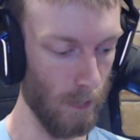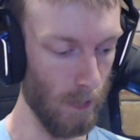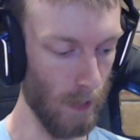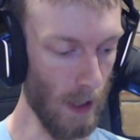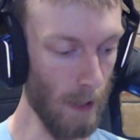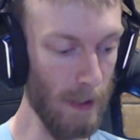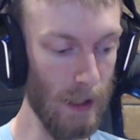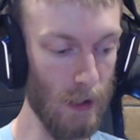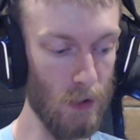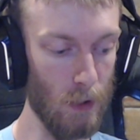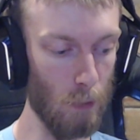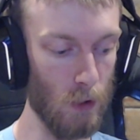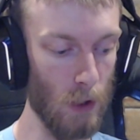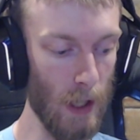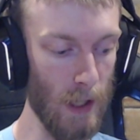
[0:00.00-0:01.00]
I mean, he
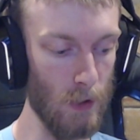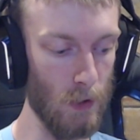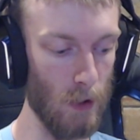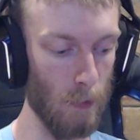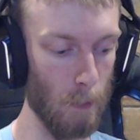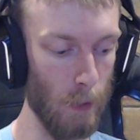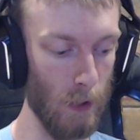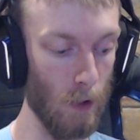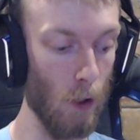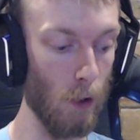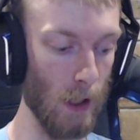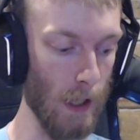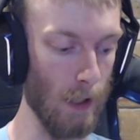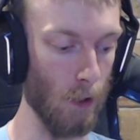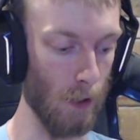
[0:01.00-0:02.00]
still dies to the pit.
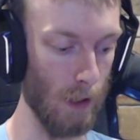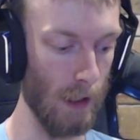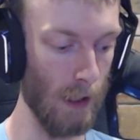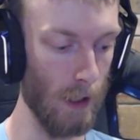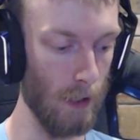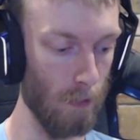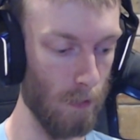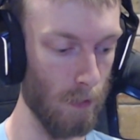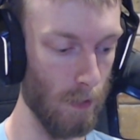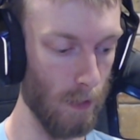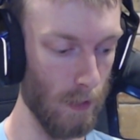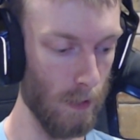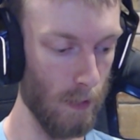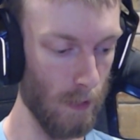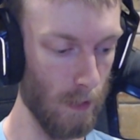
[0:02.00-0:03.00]
Okay, no, he had...
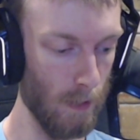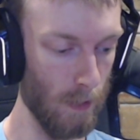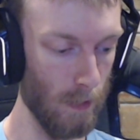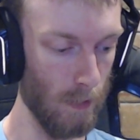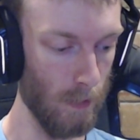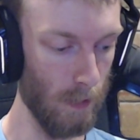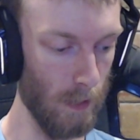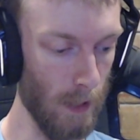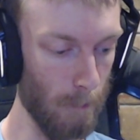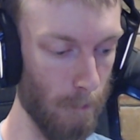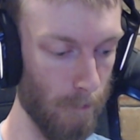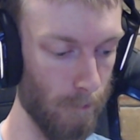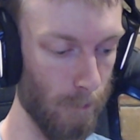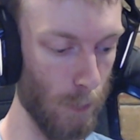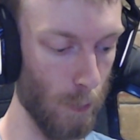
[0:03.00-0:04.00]
Yep,
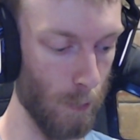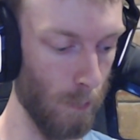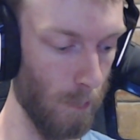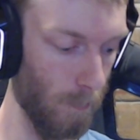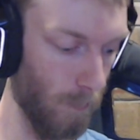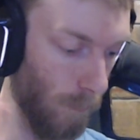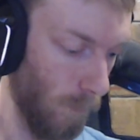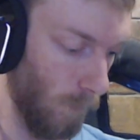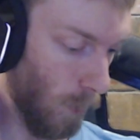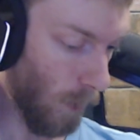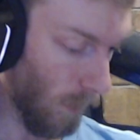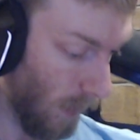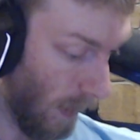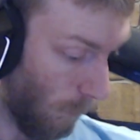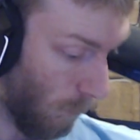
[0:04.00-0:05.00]
cool.
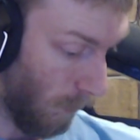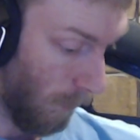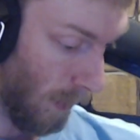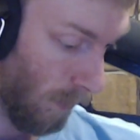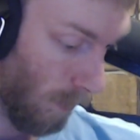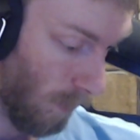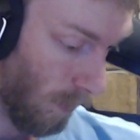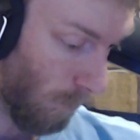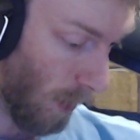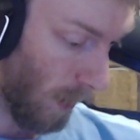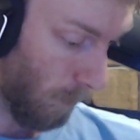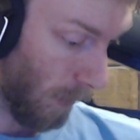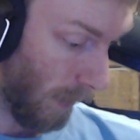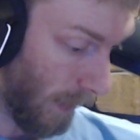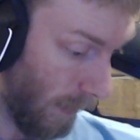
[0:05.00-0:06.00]
Giant's Cape would have been the
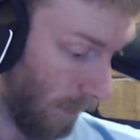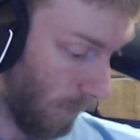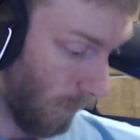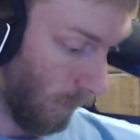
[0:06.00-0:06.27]
right play.